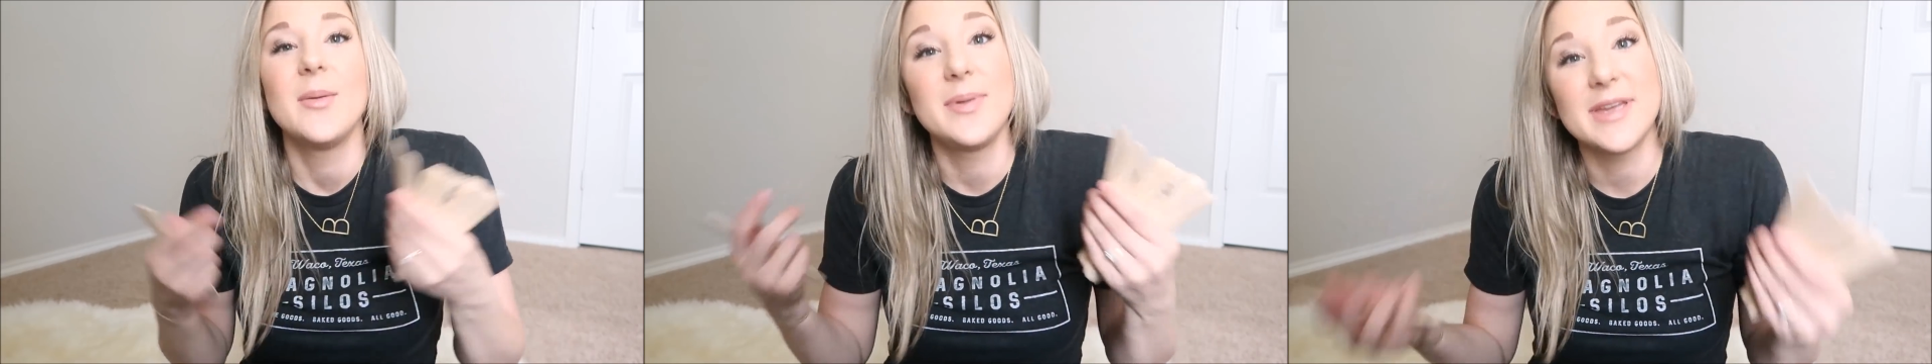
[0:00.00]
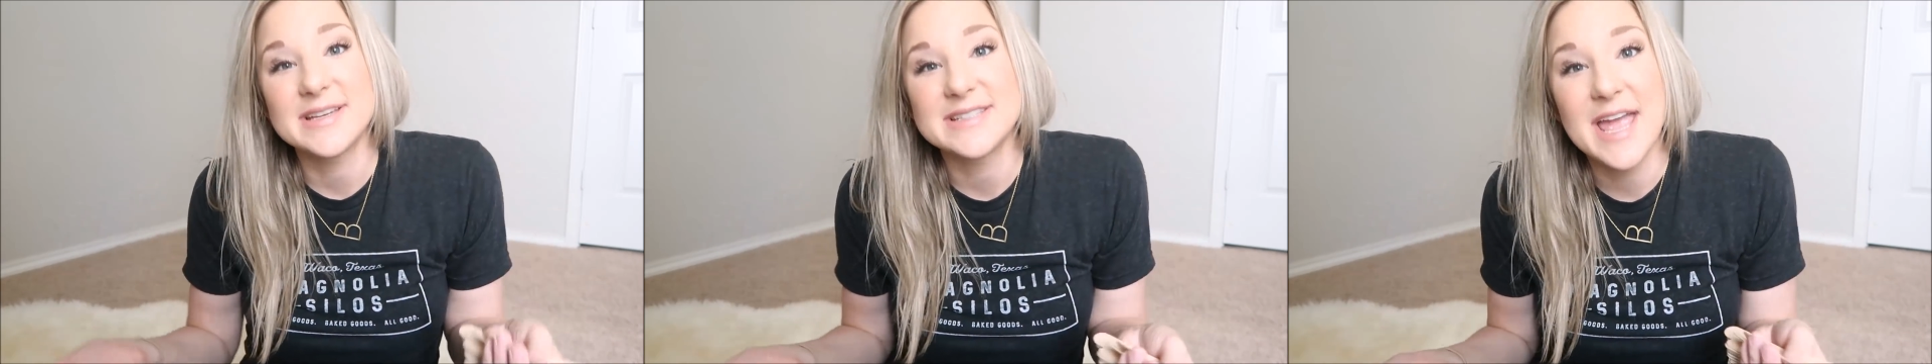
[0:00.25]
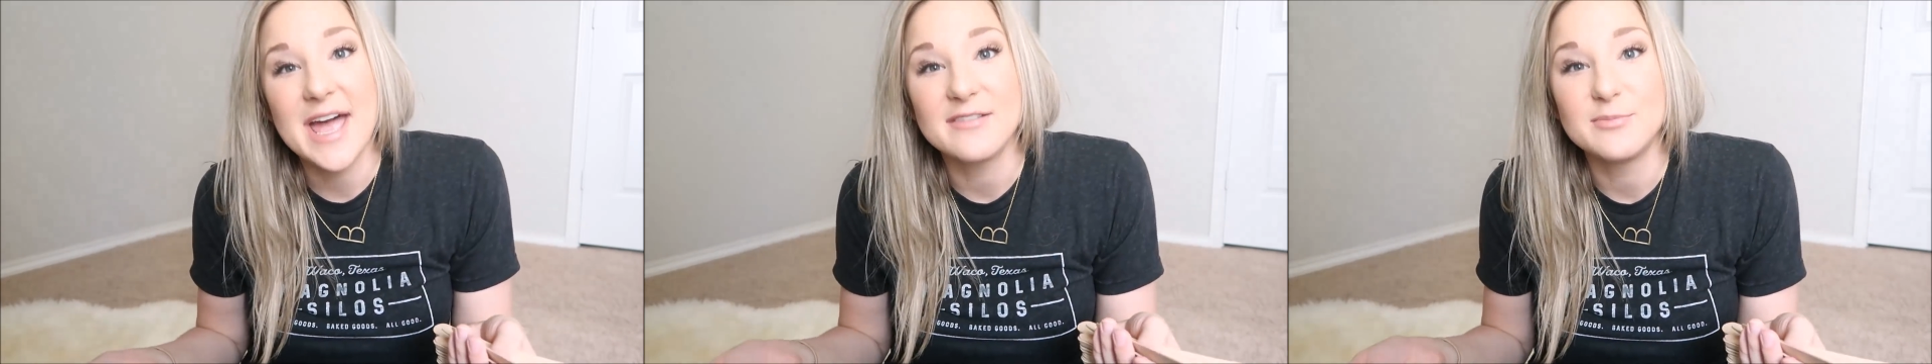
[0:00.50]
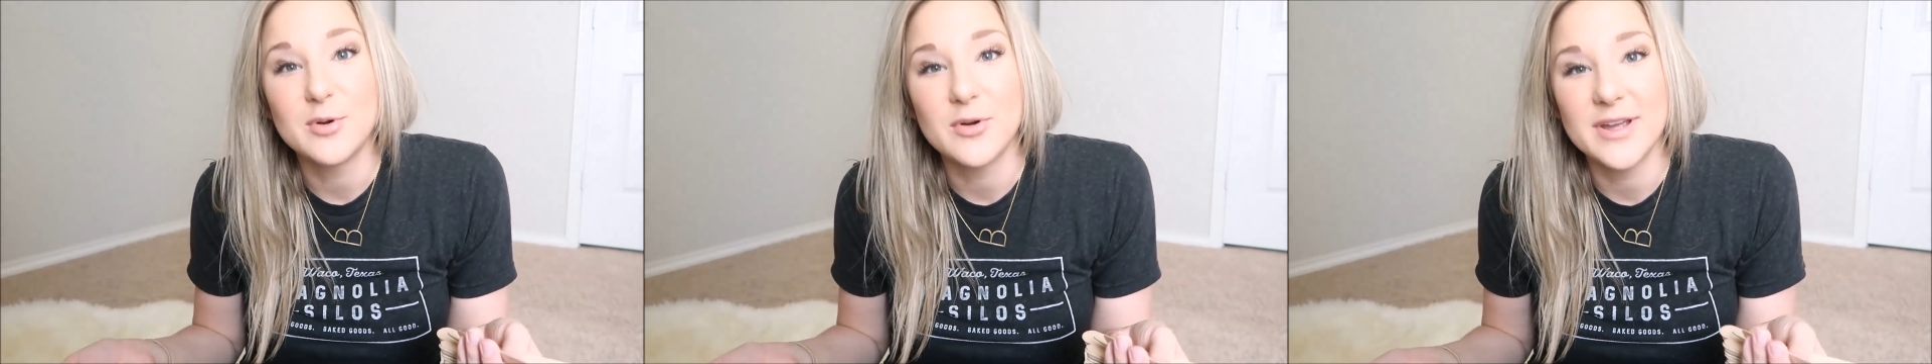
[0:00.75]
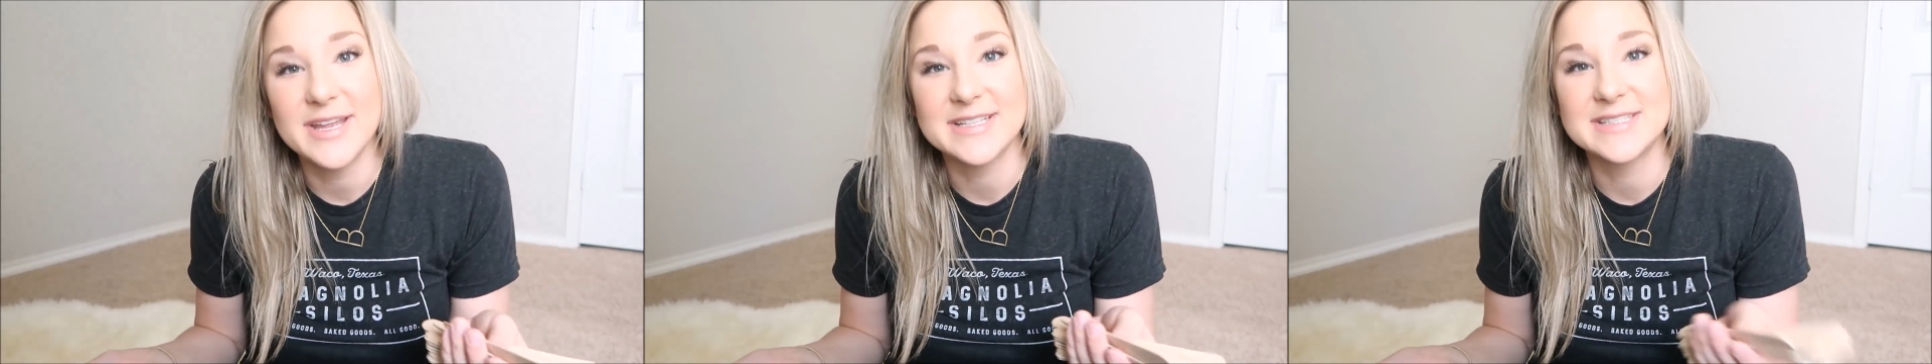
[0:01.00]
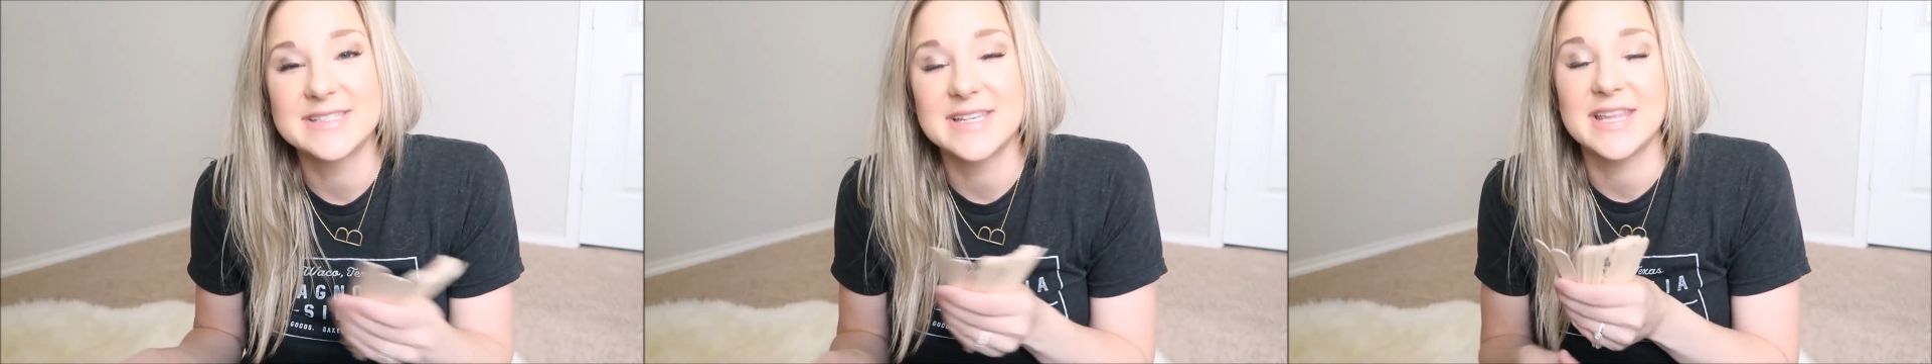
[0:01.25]
Because I have
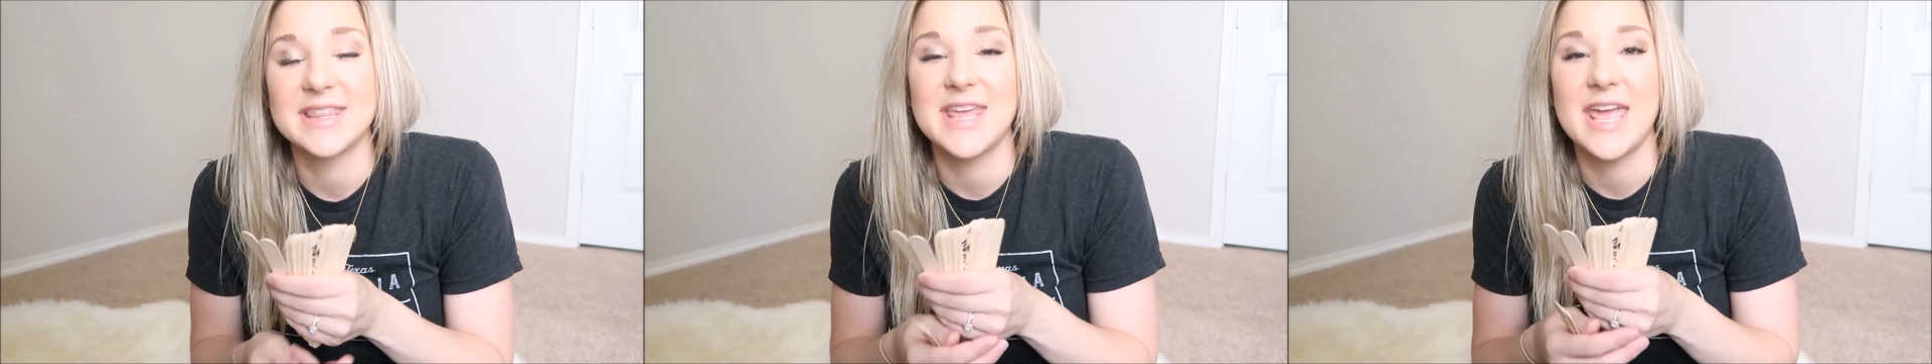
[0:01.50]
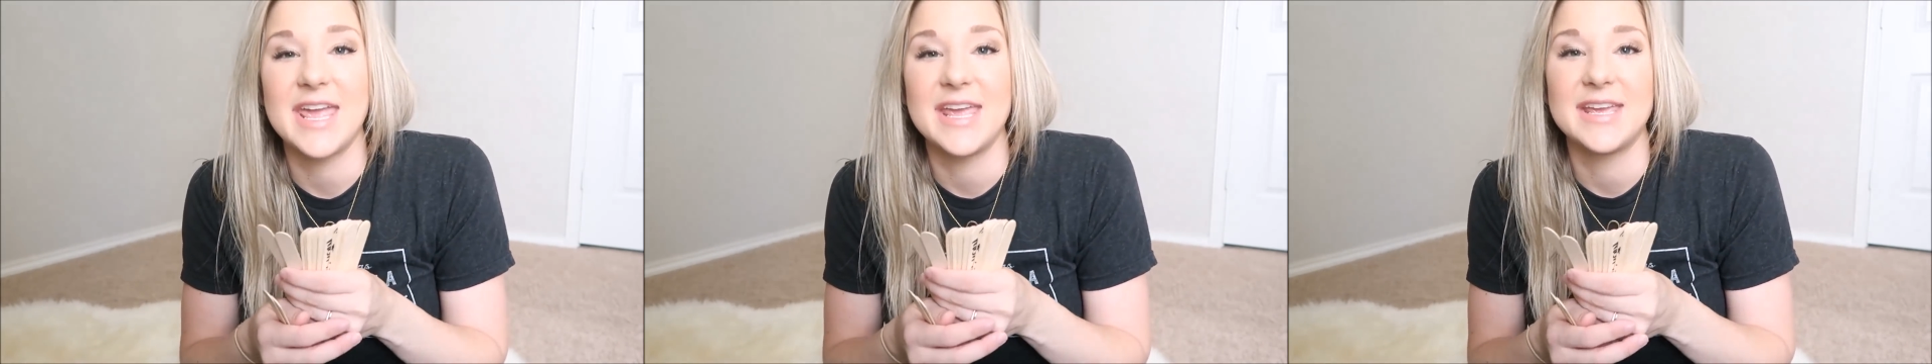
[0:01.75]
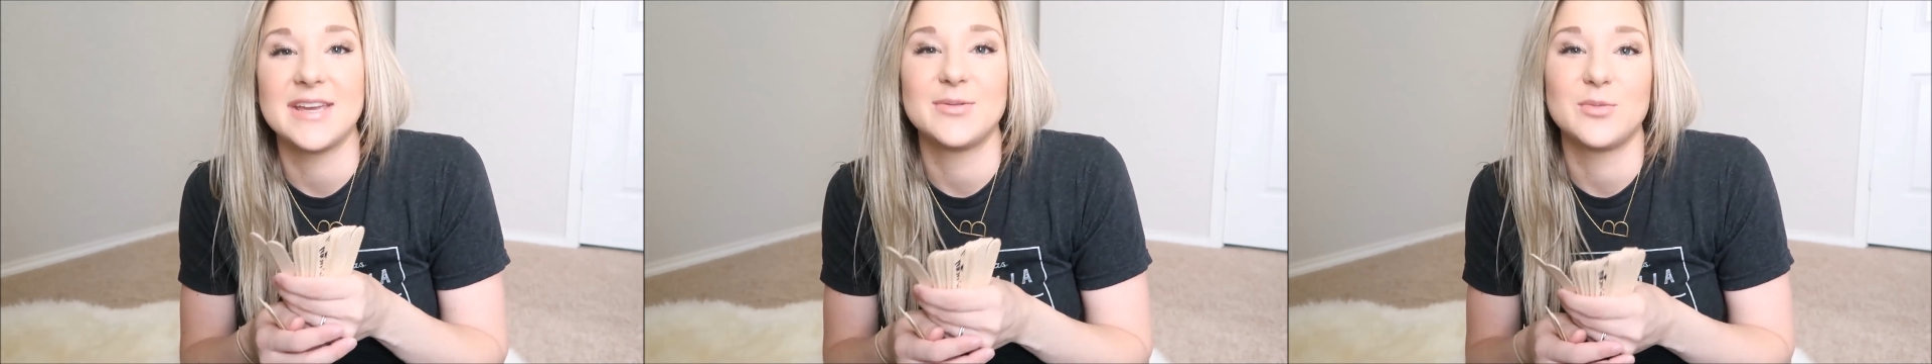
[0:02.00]
boys, they